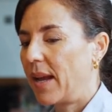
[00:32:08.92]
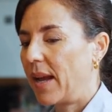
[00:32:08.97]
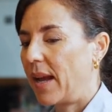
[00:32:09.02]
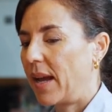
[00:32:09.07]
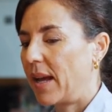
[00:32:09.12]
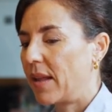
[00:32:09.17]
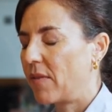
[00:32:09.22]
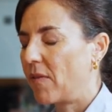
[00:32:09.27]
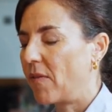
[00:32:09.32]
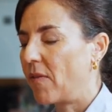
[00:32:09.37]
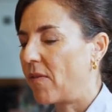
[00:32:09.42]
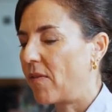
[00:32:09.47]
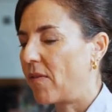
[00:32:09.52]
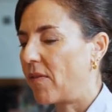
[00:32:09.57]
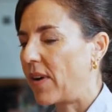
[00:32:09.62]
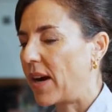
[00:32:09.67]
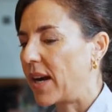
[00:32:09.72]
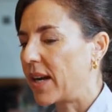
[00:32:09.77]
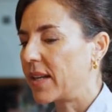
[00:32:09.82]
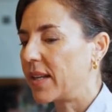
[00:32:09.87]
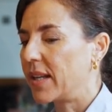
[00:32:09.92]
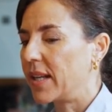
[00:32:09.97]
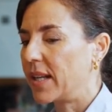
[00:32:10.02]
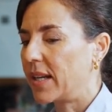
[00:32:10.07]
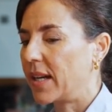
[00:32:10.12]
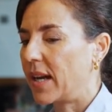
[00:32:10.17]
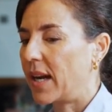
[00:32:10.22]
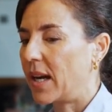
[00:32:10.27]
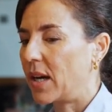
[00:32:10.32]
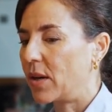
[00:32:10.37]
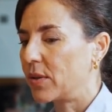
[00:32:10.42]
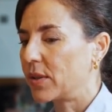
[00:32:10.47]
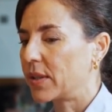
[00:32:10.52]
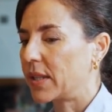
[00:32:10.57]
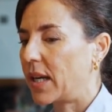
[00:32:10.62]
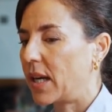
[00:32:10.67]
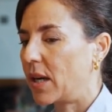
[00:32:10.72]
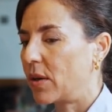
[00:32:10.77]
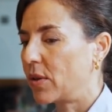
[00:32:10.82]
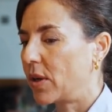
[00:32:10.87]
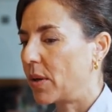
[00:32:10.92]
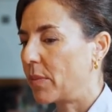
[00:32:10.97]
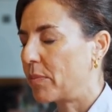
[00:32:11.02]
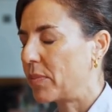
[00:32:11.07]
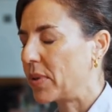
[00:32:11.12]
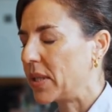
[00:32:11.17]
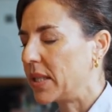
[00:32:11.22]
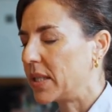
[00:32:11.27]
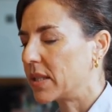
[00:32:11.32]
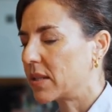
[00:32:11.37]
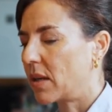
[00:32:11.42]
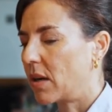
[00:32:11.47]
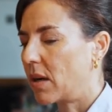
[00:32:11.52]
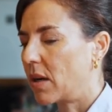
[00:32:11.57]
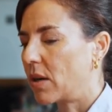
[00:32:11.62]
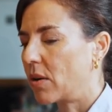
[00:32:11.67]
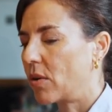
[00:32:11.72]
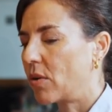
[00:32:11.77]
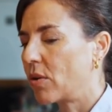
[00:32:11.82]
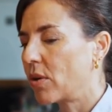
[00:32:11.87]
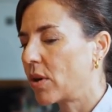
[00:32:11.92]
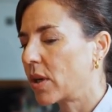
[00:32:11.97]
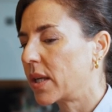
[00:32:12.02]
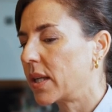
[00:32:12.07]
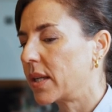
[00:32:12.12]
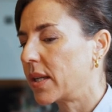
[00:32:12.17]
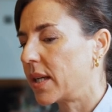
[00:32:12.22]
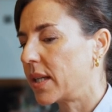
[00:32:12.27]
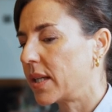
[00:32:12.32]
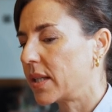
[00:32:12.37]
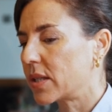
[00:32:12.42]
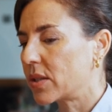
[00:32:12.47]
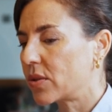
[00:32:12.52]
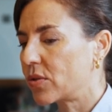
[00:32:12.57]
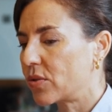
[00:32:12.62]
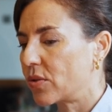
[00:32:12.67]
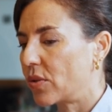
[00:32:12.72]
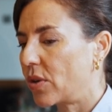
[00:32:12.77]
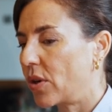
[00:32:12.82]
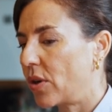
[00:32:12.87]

and finding out how companies are organized